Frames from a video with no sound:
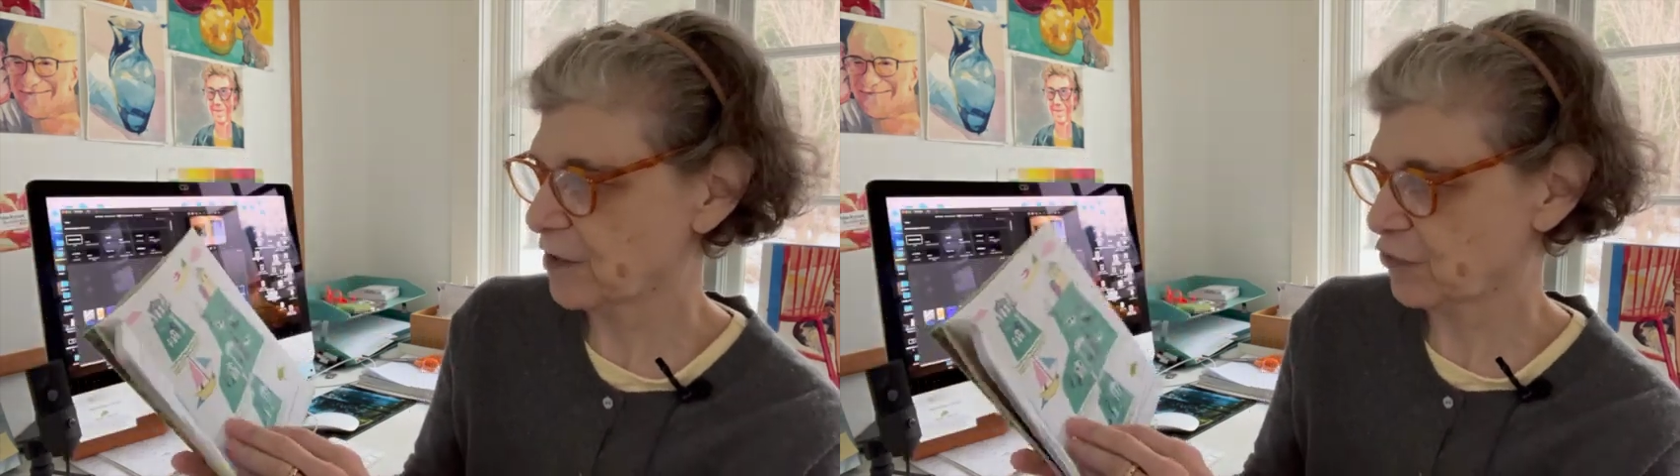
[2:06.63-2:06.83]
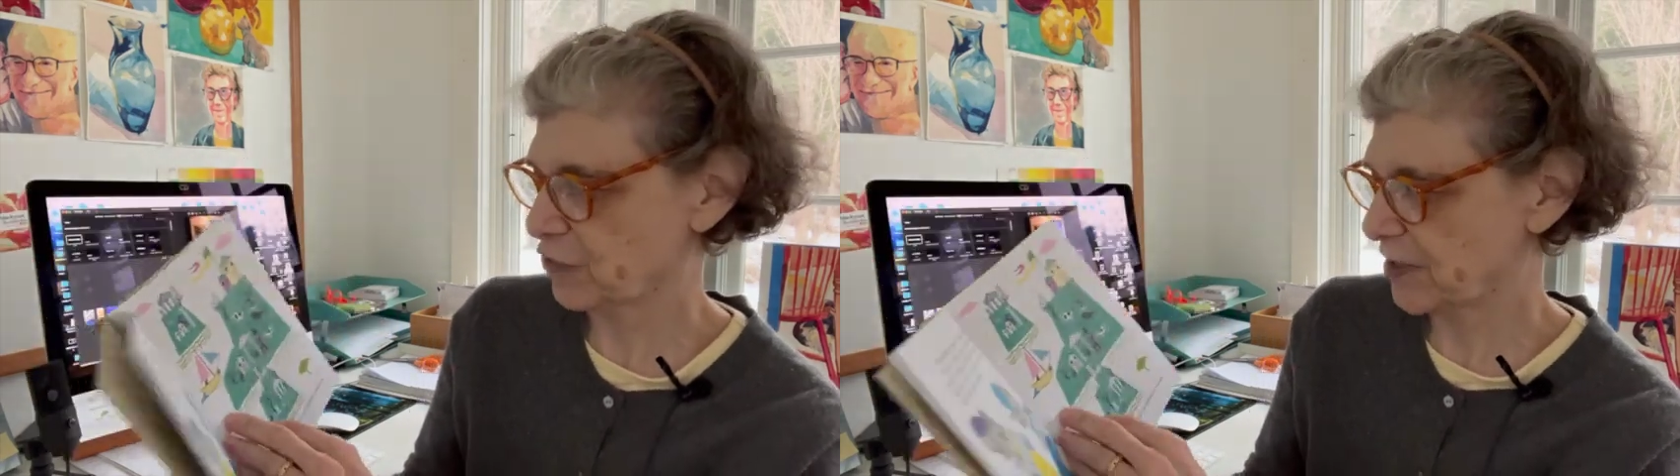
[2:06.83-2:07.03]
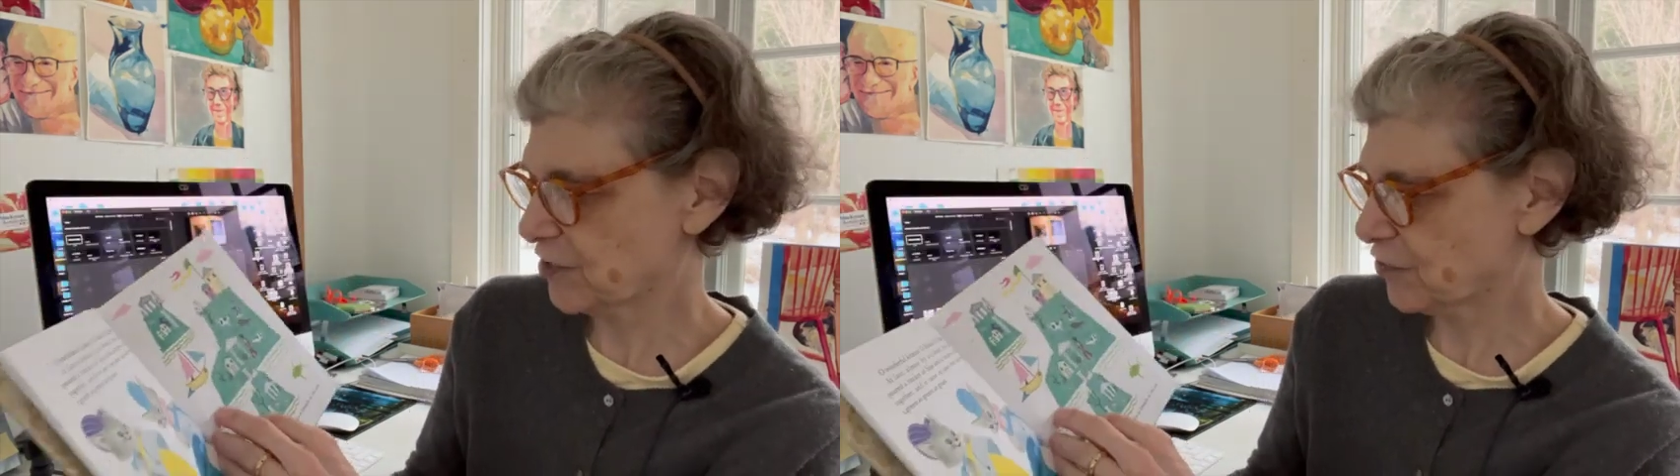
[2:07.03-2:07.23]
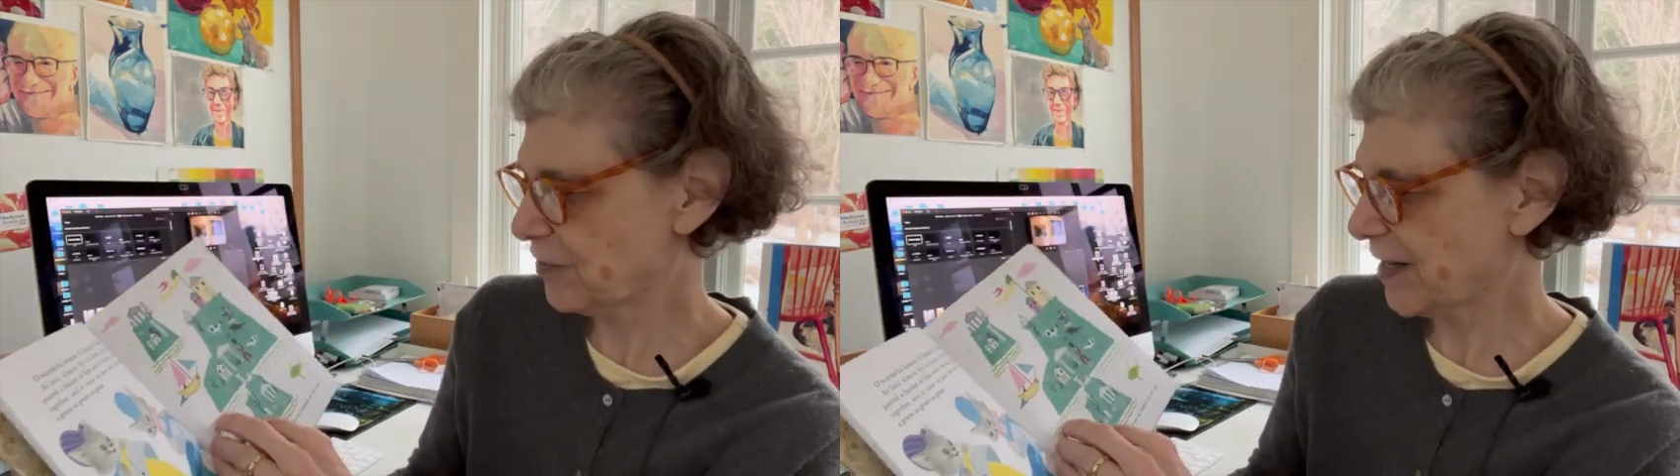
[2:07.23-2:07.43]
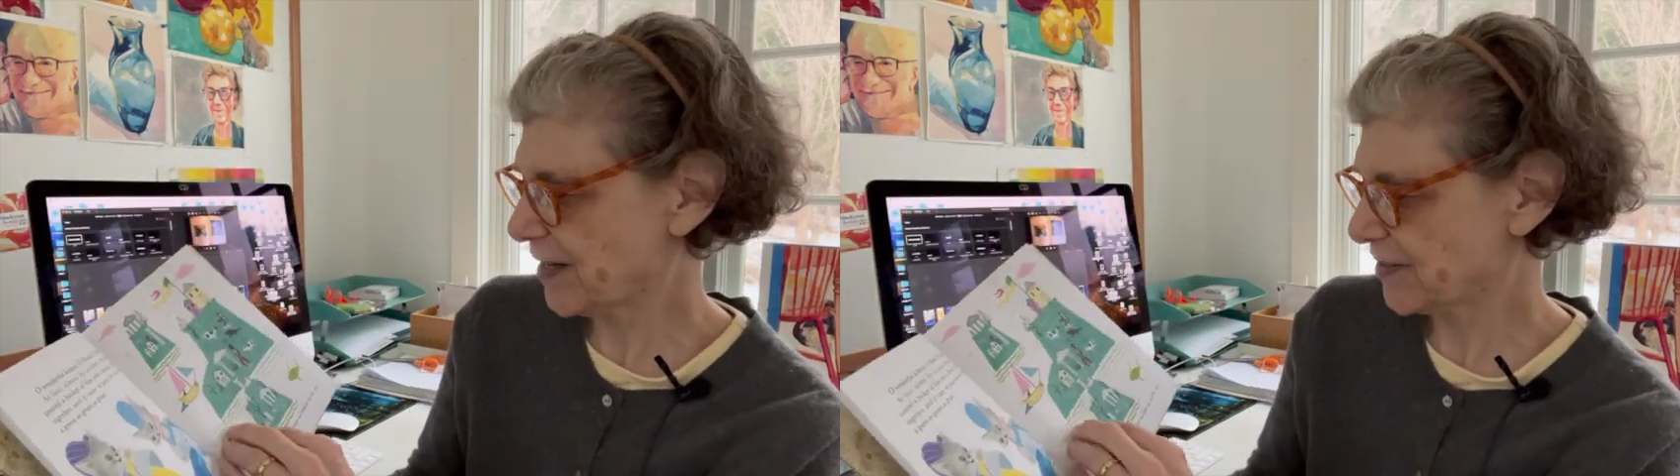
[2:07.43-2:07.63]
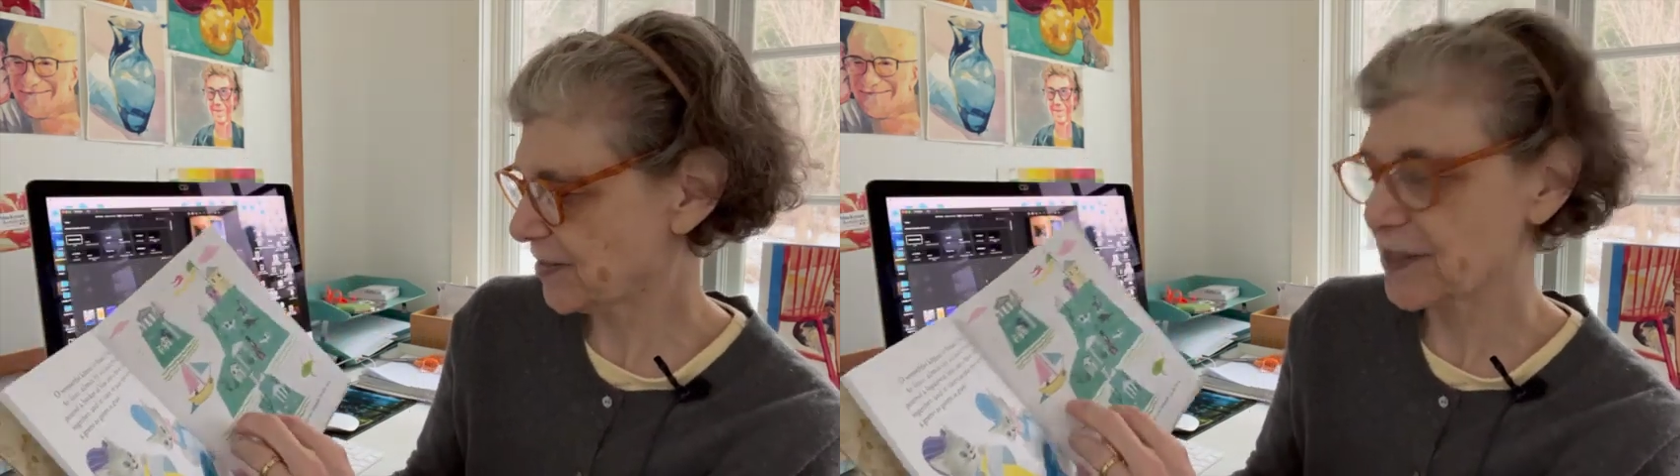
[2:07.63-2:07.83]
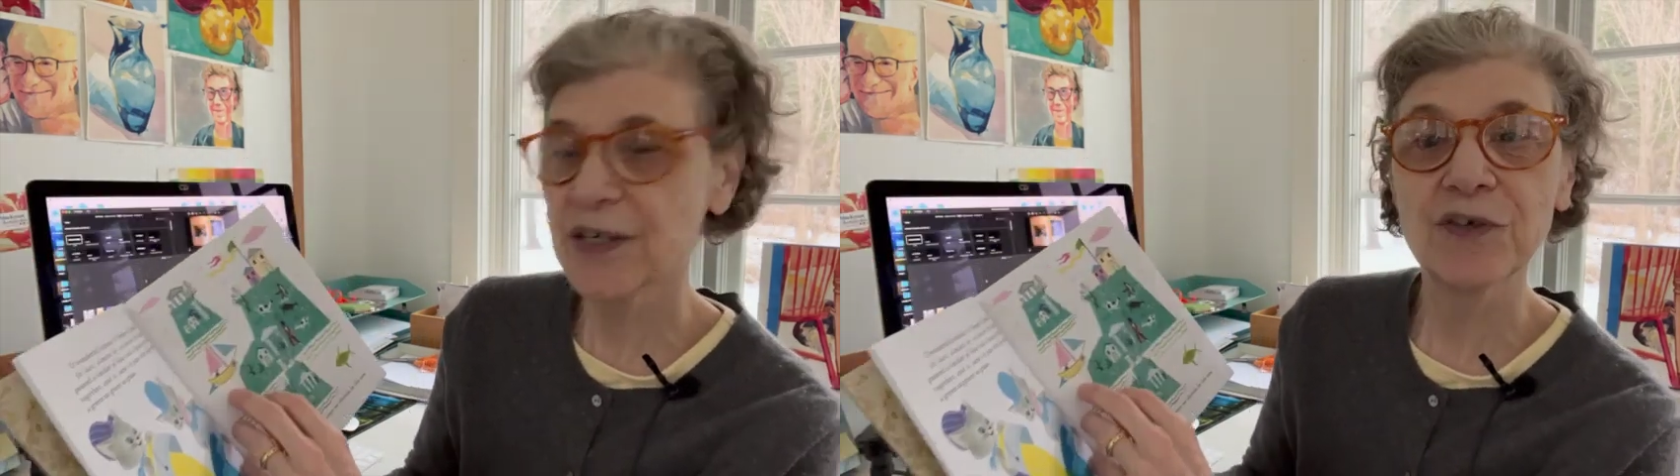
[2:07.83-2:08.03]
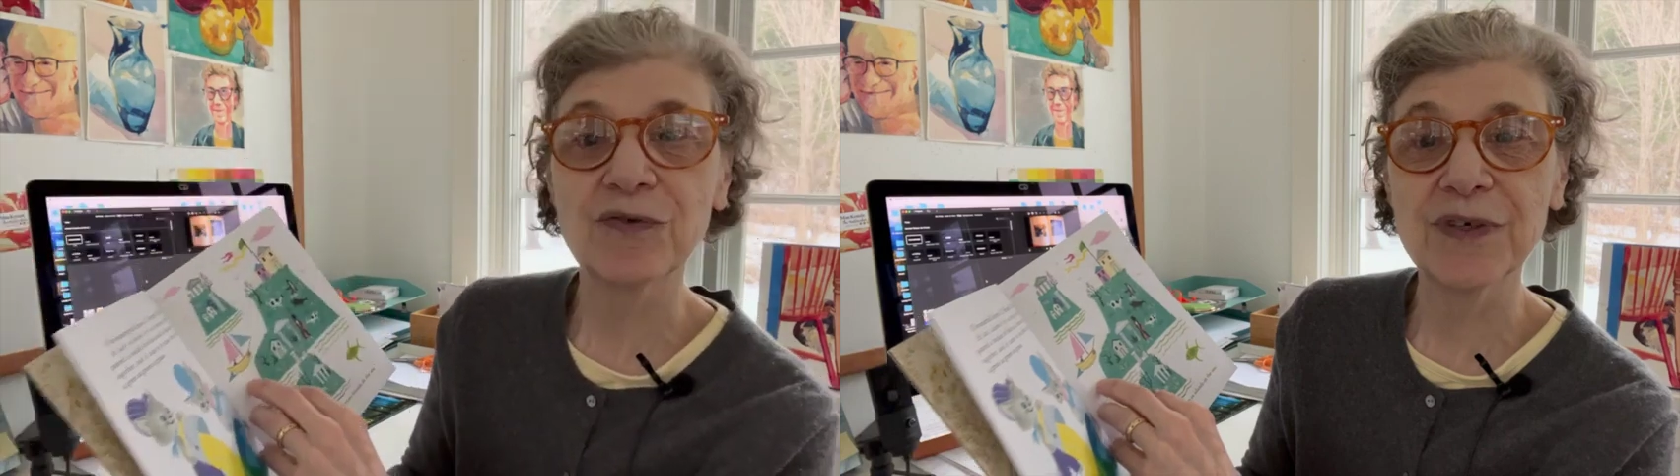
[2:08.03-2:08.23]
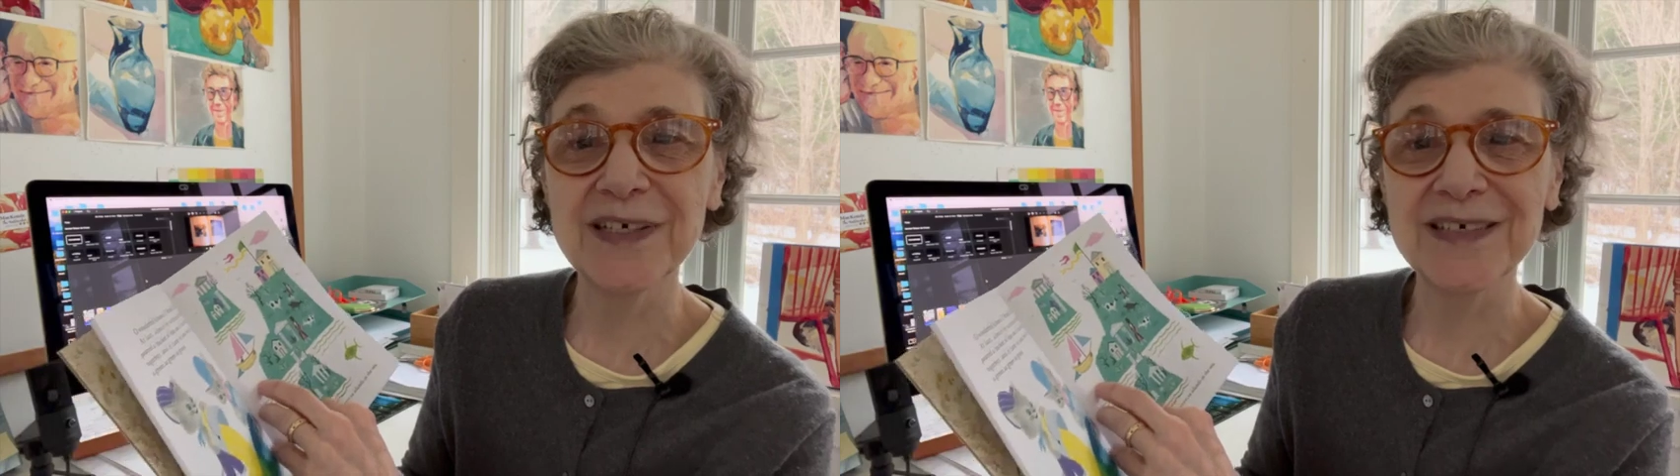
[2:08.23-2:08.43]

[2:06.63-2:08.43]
Green is grass. Green